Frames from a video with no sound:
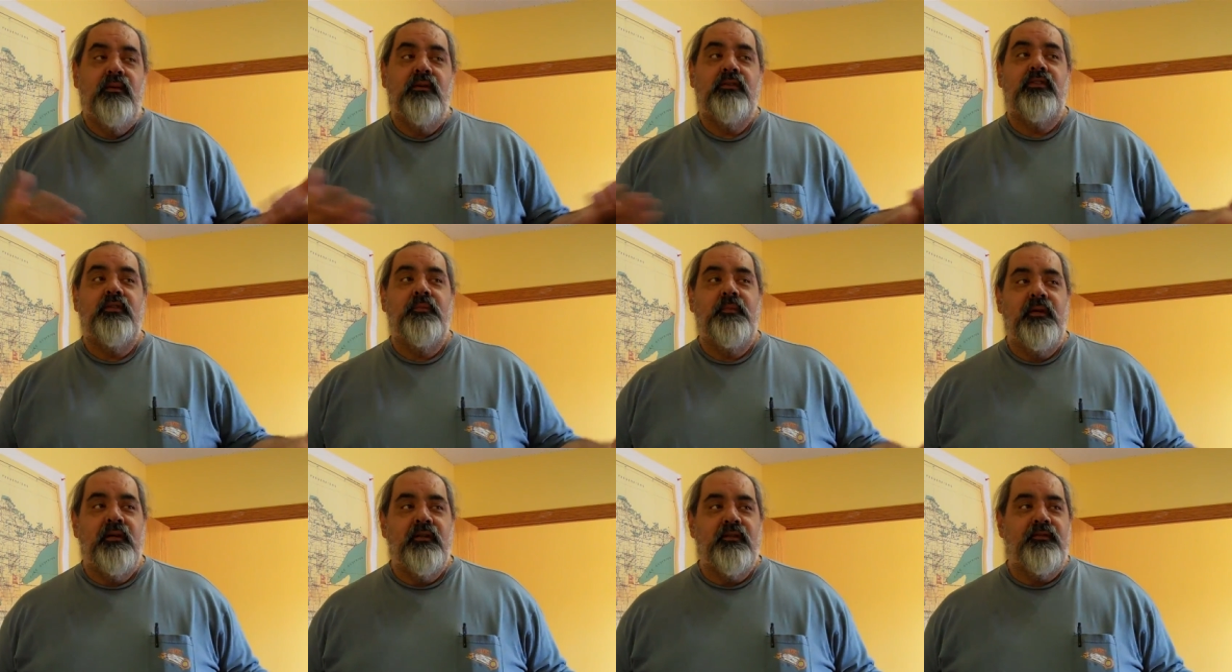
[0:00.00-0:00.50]

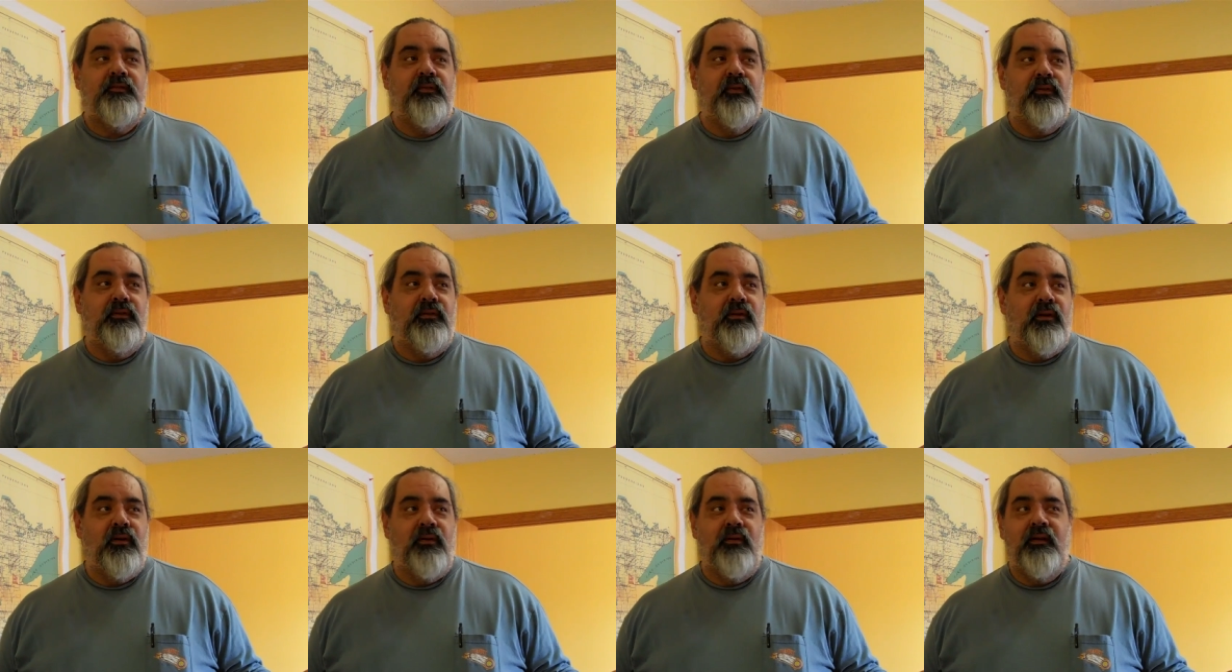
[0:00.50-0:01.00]
which to me is
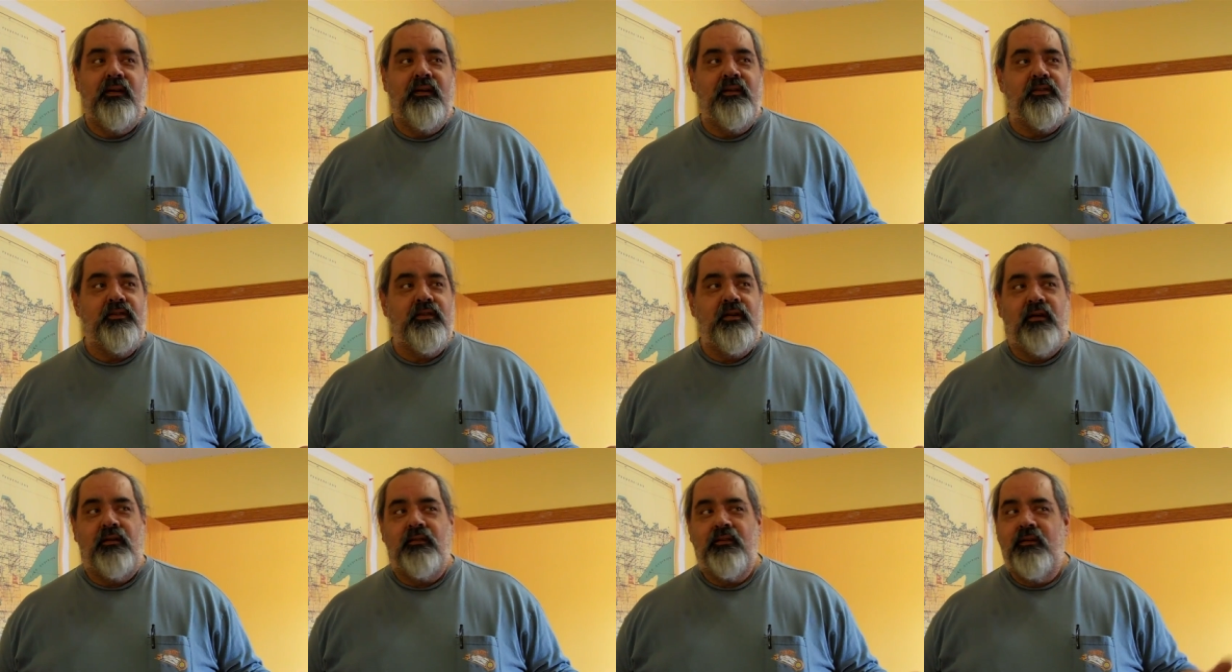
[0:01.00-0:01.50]
food, clothing,
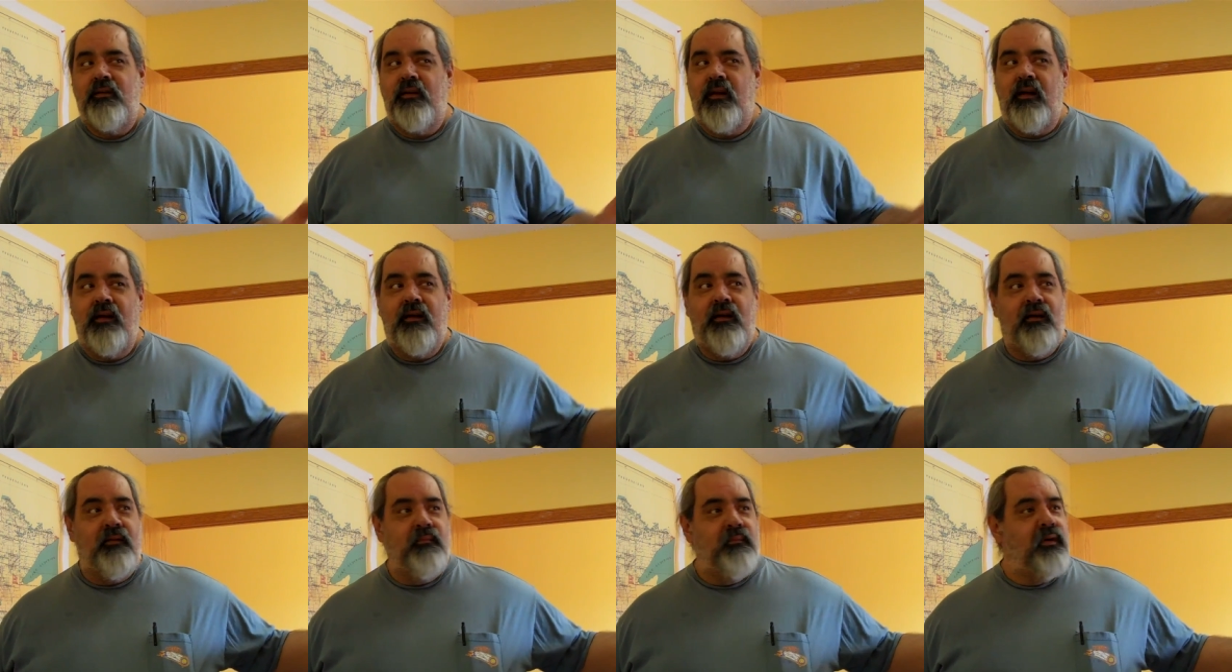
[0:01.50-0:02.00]
and shelter,
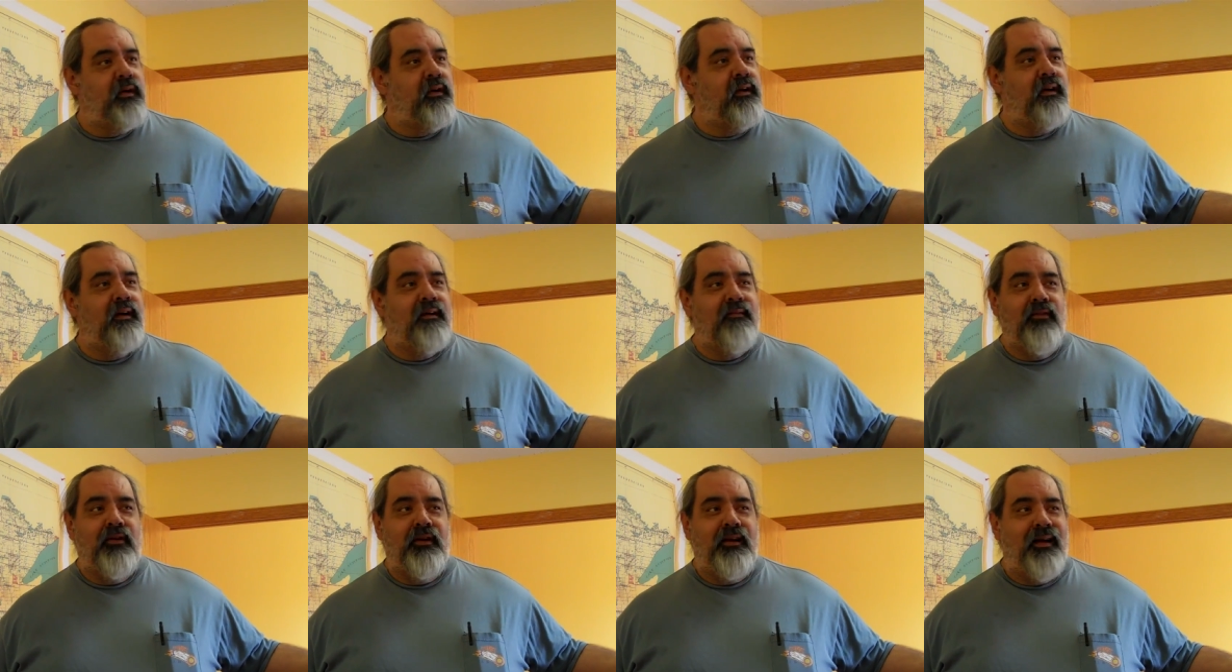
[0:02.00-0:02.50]
and I hunt
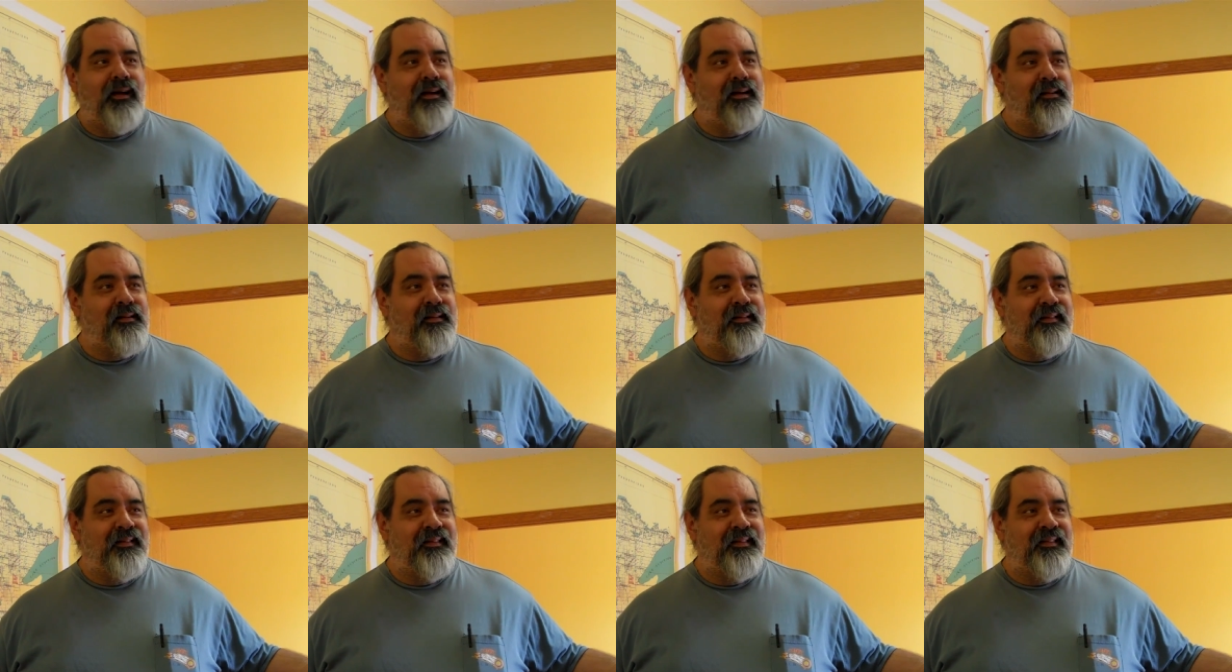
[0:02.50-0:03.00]
money every
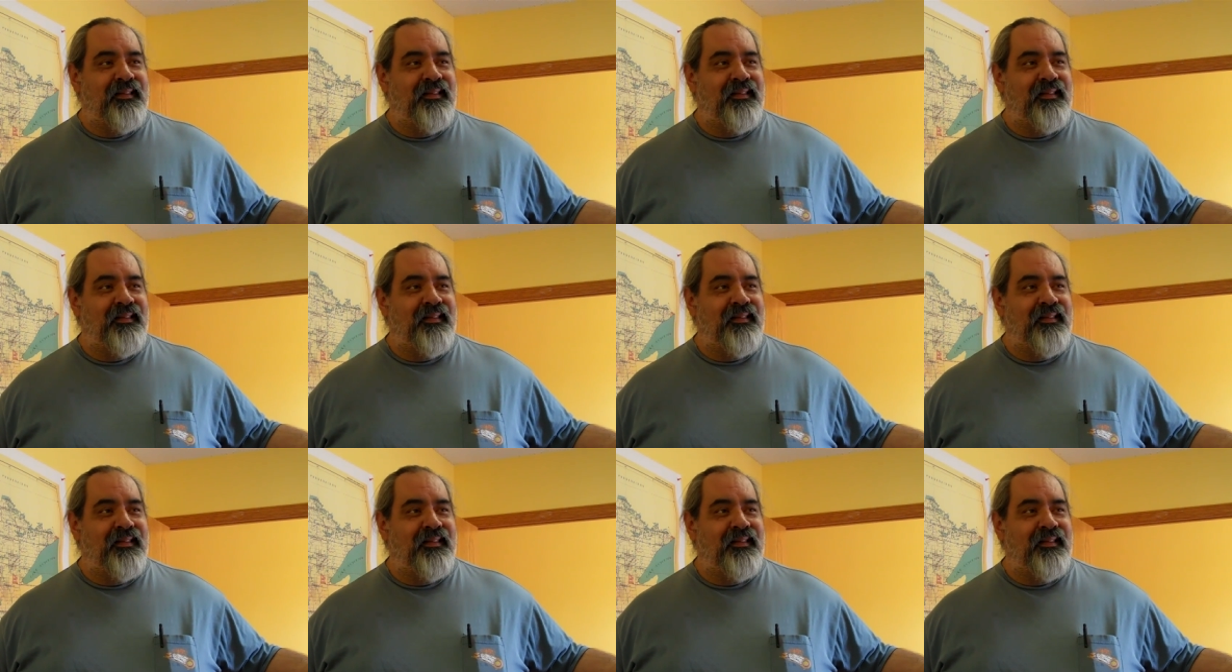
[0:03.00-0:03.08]
day.